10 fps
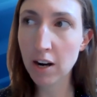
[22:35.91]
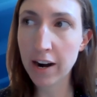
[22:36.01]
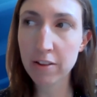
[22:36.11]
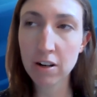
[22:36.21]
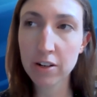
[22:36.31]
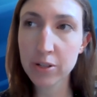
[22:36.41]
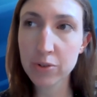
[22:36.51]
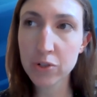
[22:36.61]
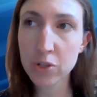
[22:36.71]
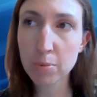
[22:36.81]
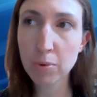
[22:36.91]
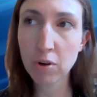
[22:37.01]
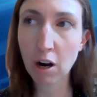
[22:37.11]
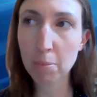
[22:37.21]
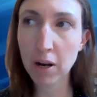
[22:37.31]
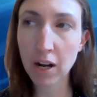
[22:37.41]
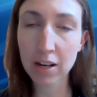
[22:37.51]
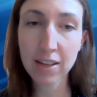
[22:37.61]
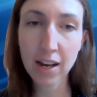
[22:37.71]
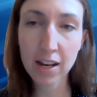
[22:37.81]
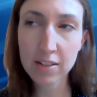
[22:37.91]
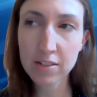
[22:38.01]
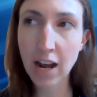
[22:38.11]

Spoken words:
either on YouTube or our podcast,